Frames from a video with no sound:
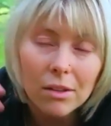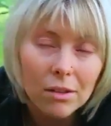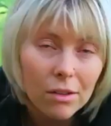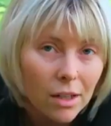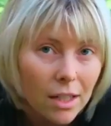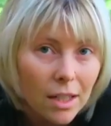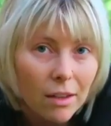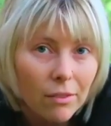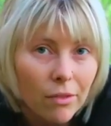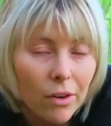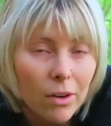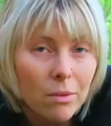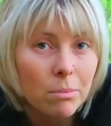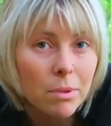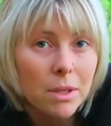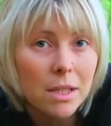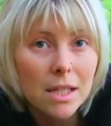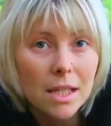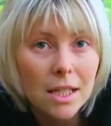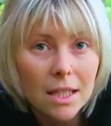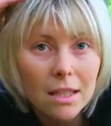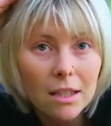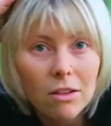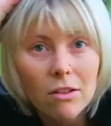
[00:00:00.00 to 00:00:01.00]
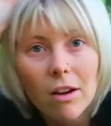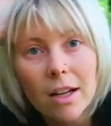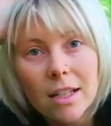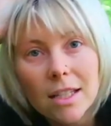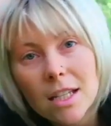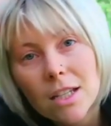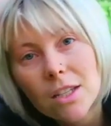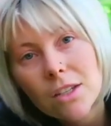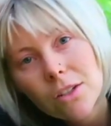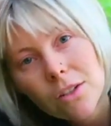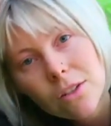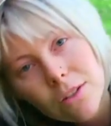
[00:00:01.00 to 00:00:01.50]
or I get very busy, the
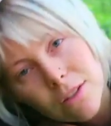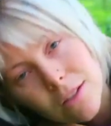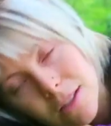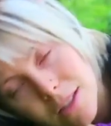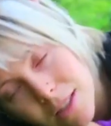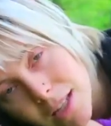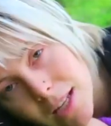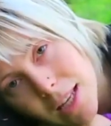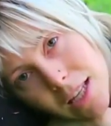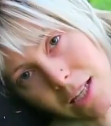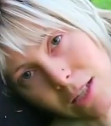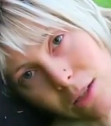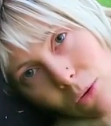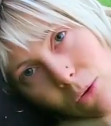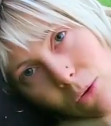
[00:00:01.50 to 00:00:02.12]
gratitudes is